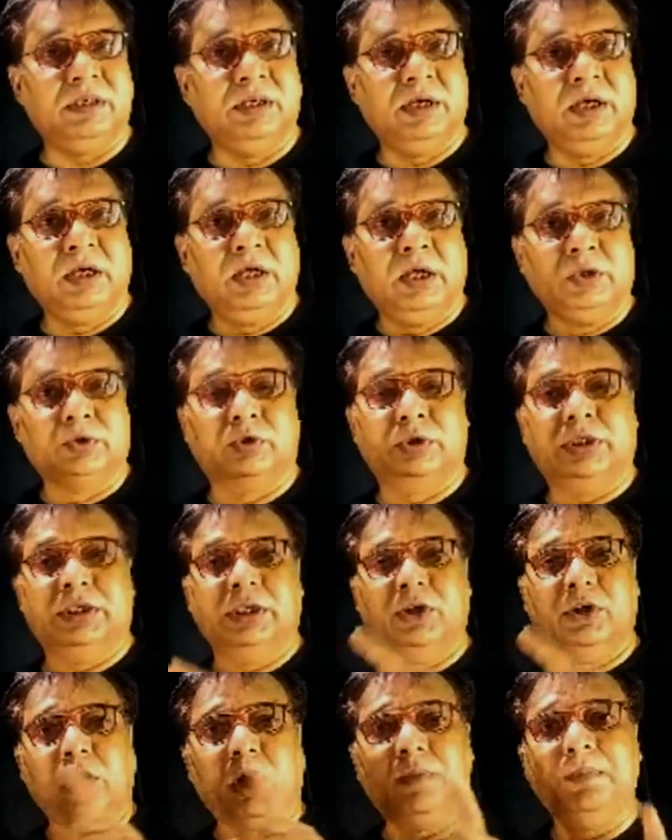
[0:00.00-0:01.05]
So the
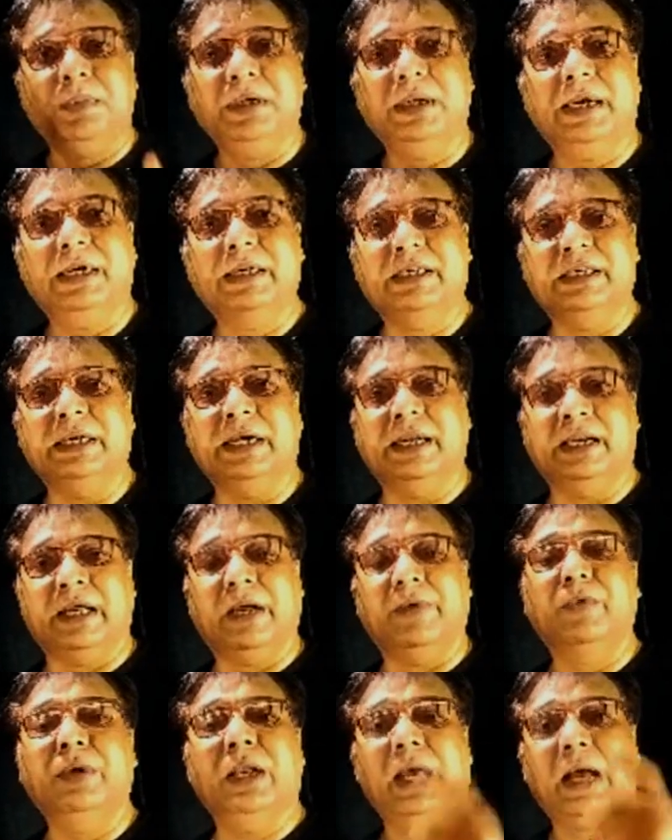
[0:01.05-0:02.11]
recombinant DNA will
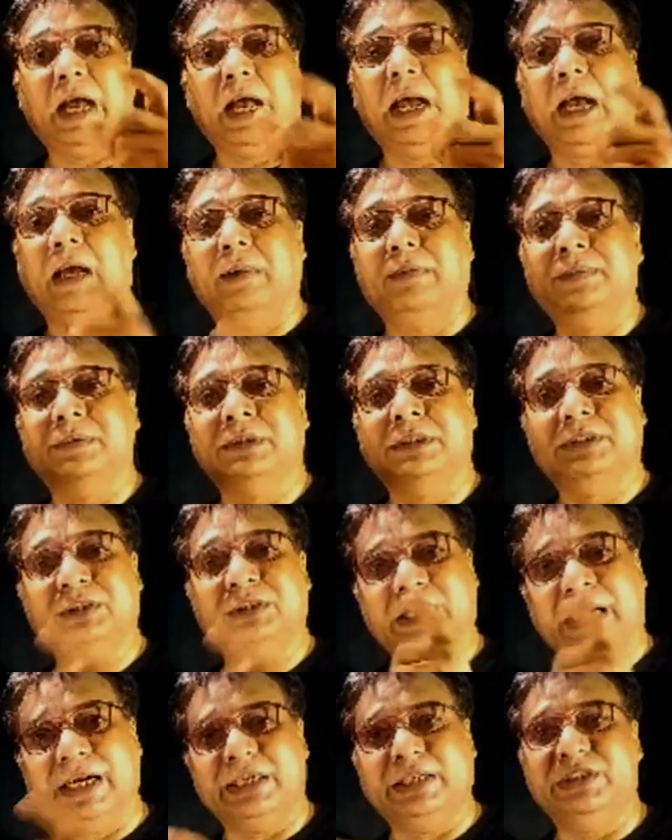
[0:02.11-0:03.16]
have this
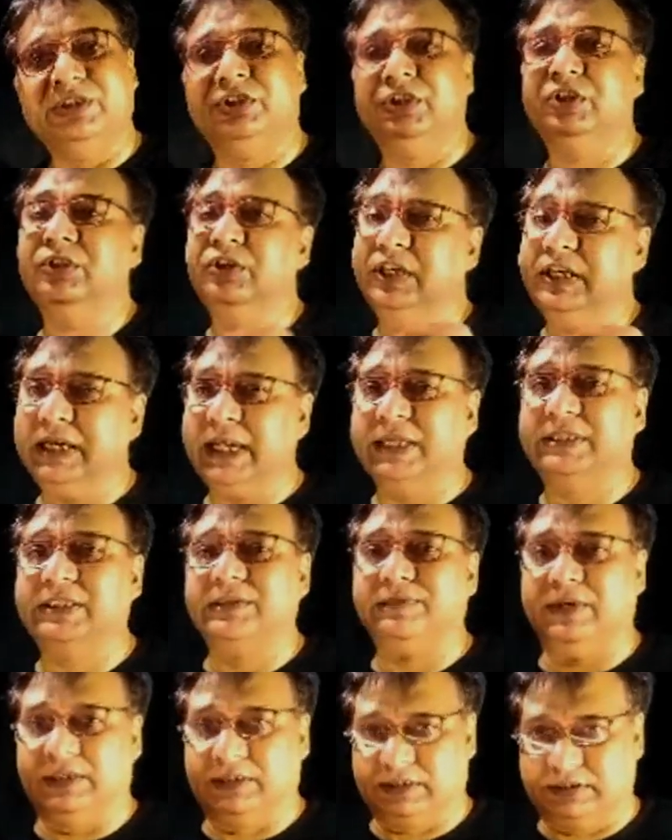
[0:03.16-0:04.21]
TET gene
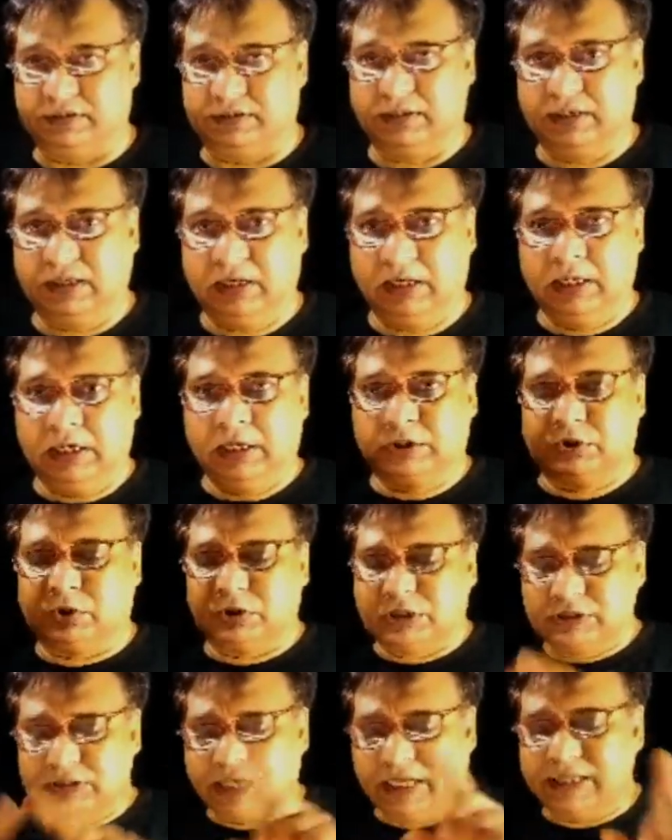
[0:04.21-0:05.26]
inactivated. So the
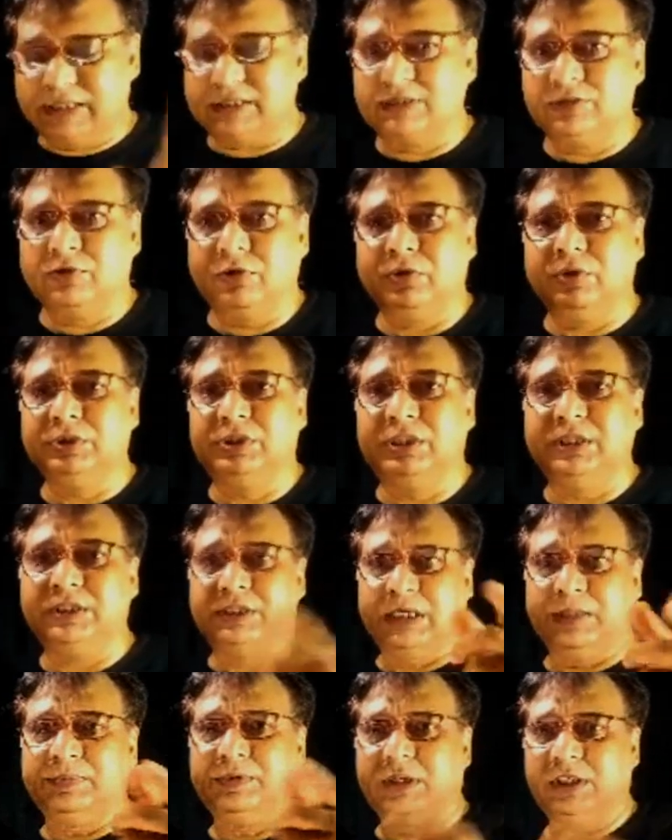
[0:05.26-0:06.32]
cells, those receive the
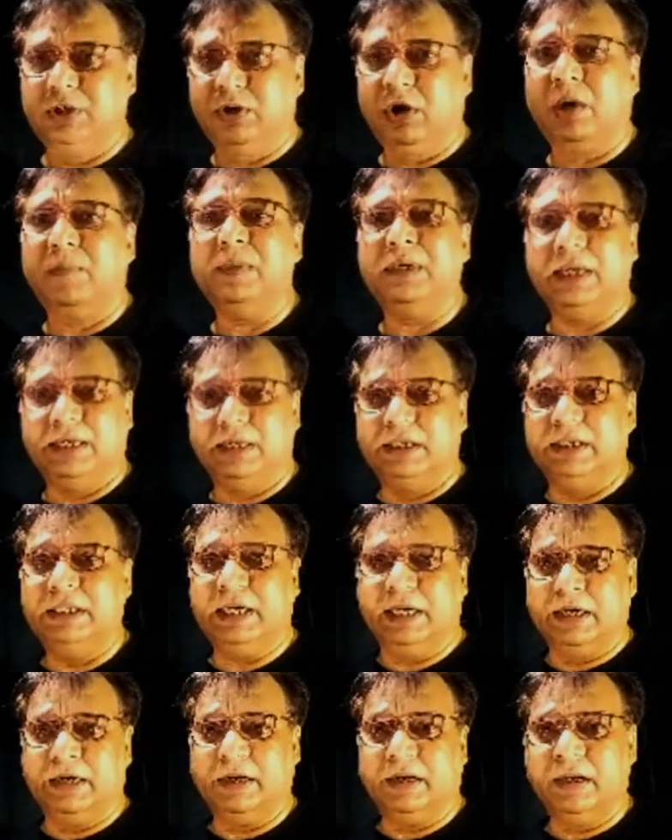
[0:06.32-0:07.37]
recombinant
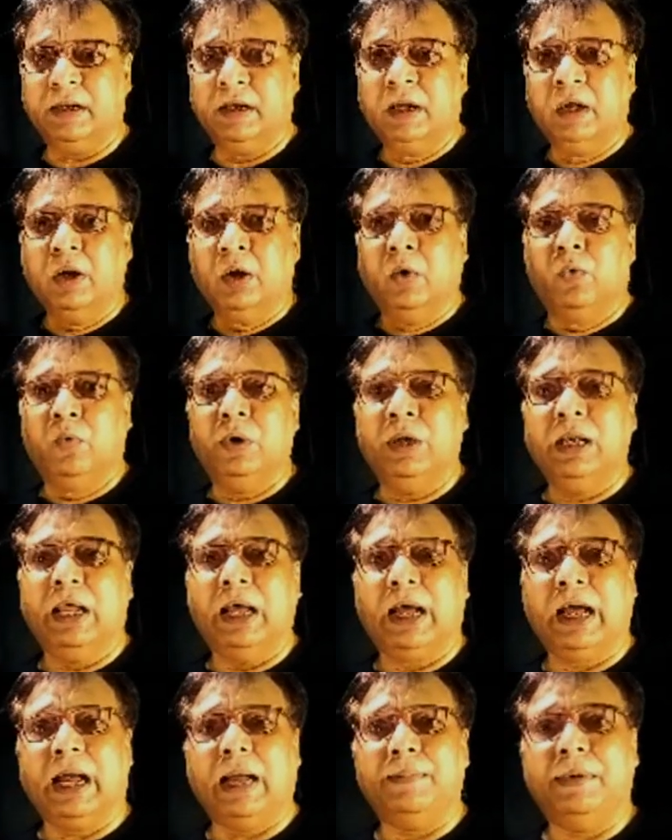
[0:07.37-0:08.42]
DNA,
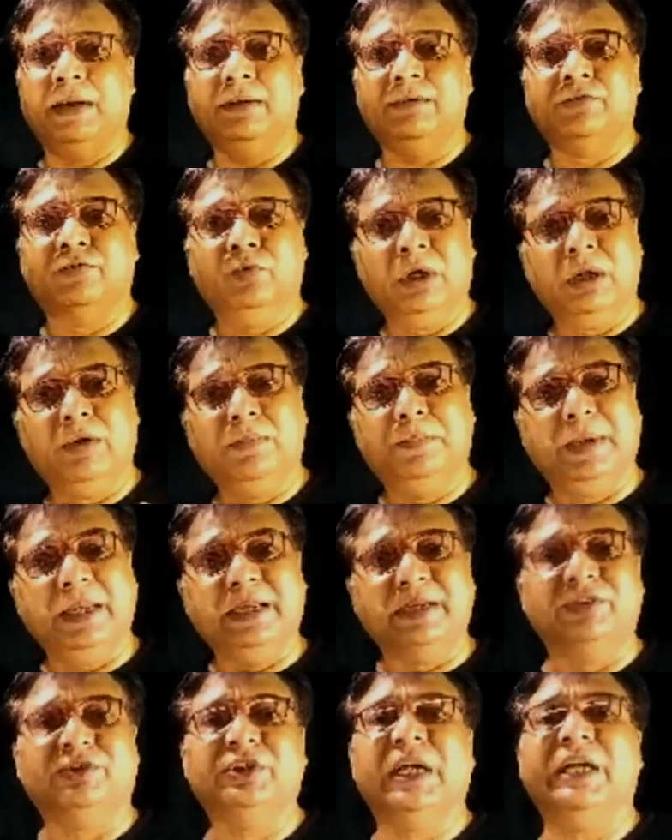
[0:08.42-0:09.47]
will be
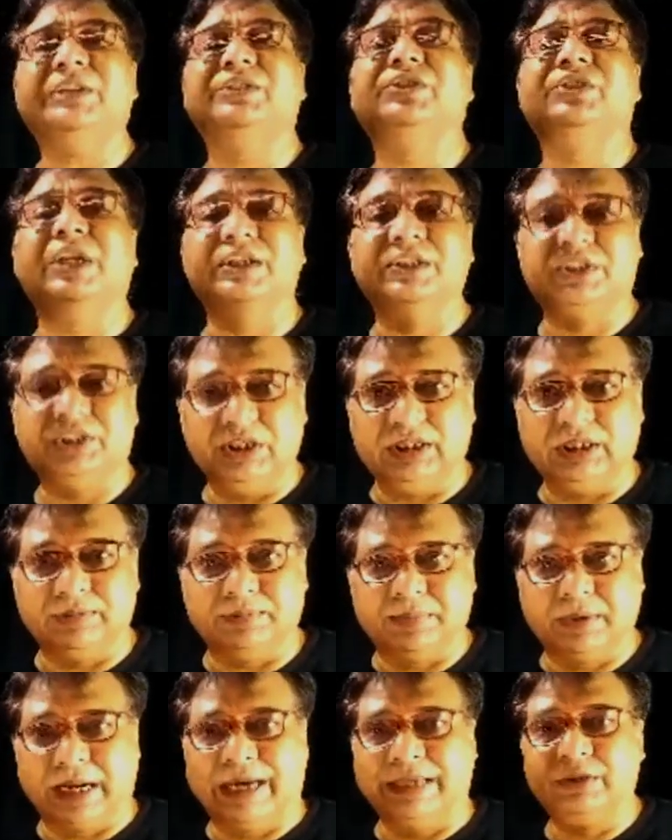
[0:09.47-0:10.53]
TET sensitive,
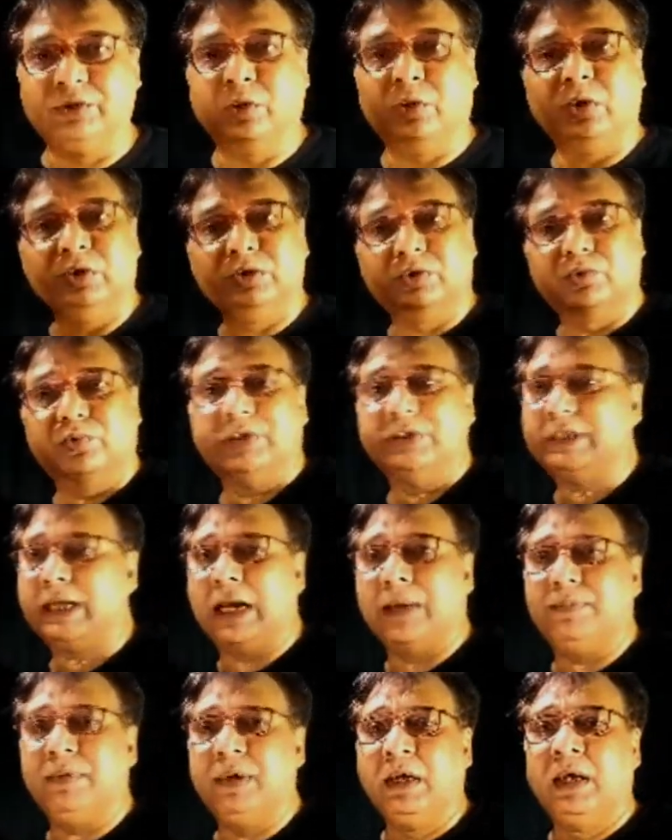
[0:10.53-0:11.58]
and those which
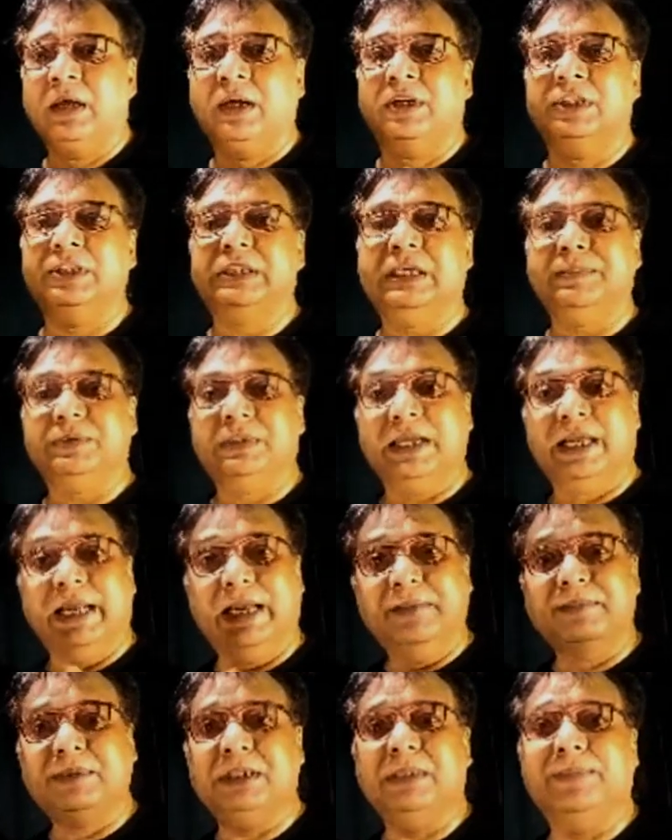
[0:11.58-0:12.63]
have received the empty
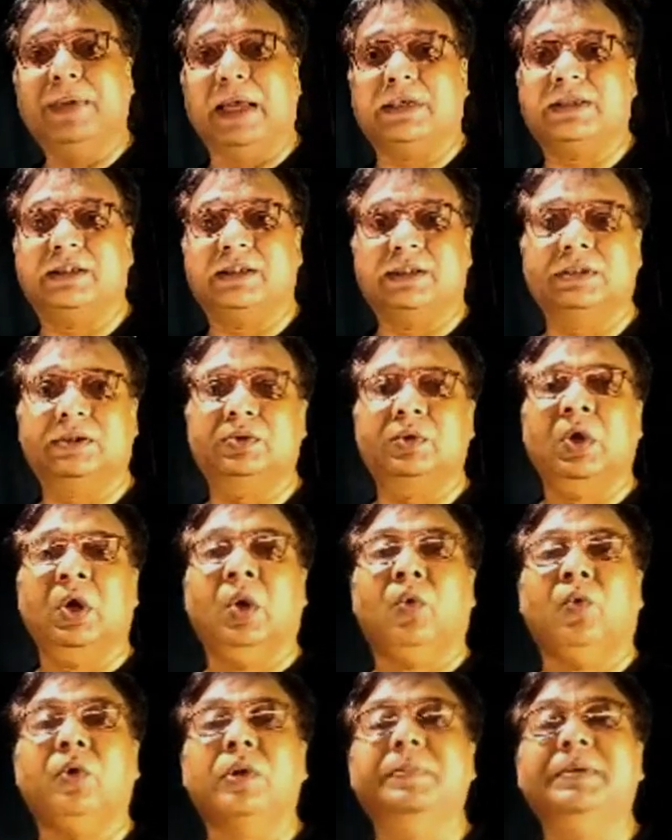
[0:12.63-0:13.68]
vectors will
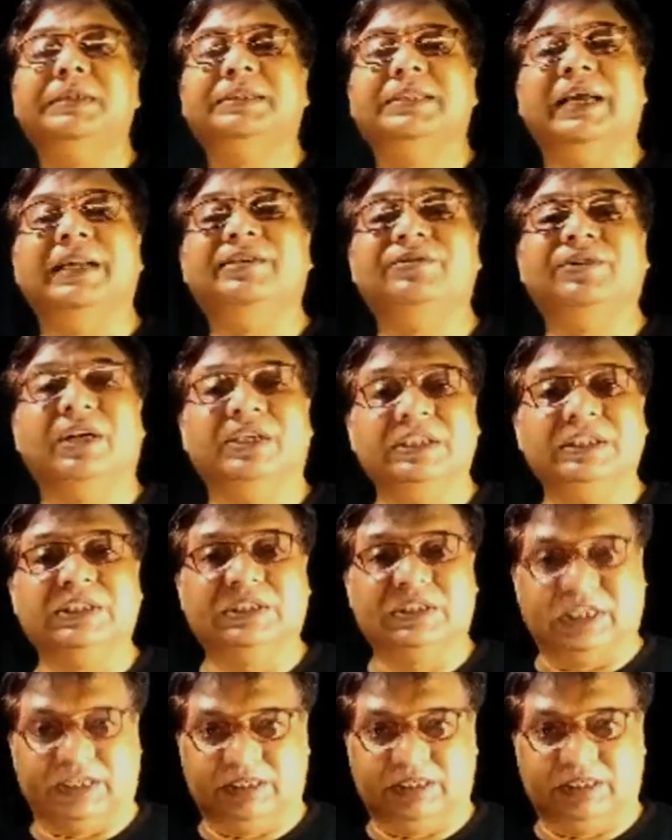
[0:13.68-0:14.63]
be TET resistant.